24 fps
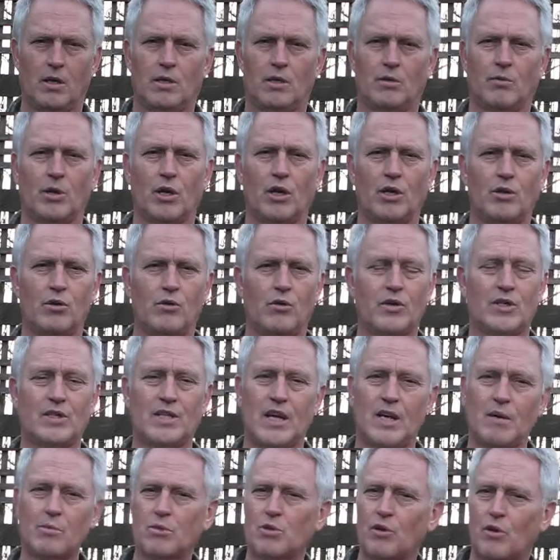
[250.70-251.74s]
We're going to do the
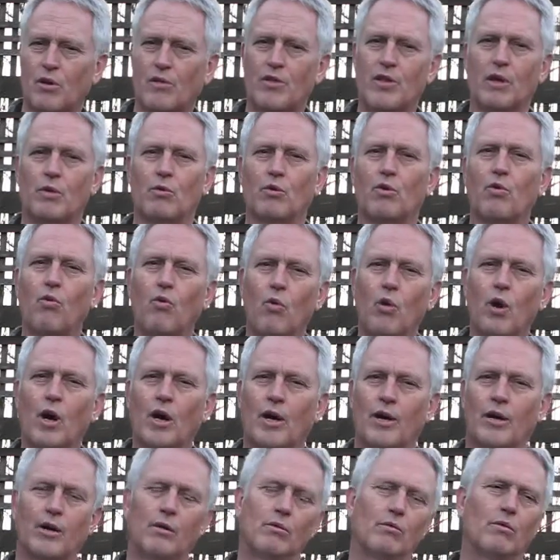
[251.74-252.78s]
same sort of thing with
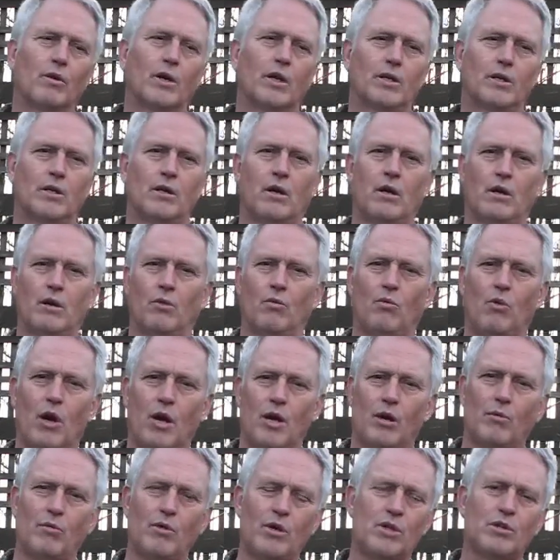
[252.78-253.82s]
water. What are the
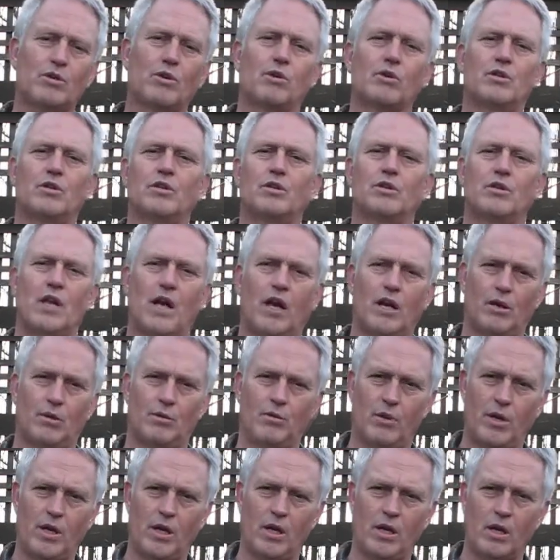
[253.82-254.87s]
water resources? How do
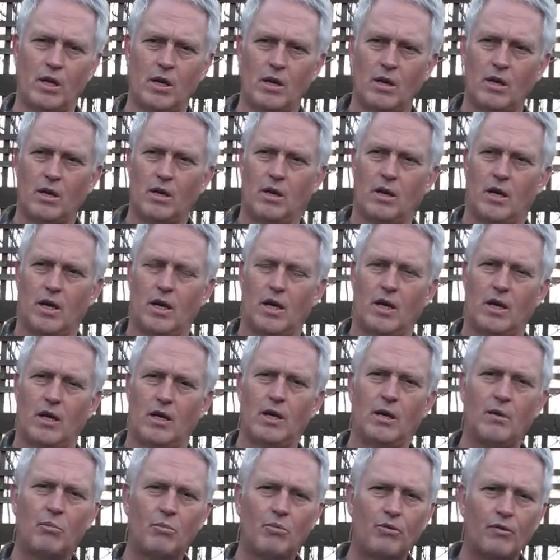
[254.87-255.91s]
we
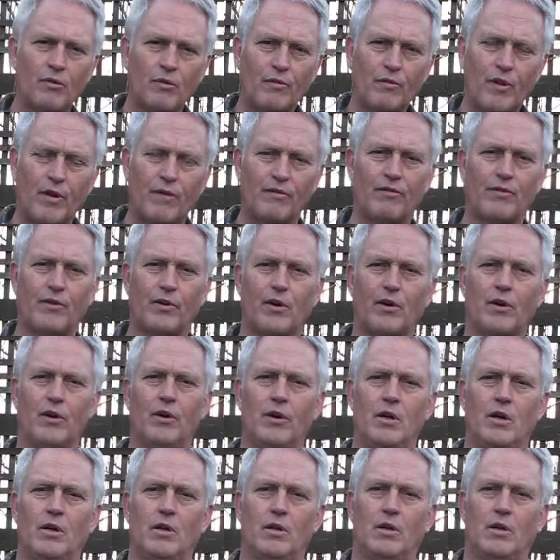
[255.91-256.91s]
improve them for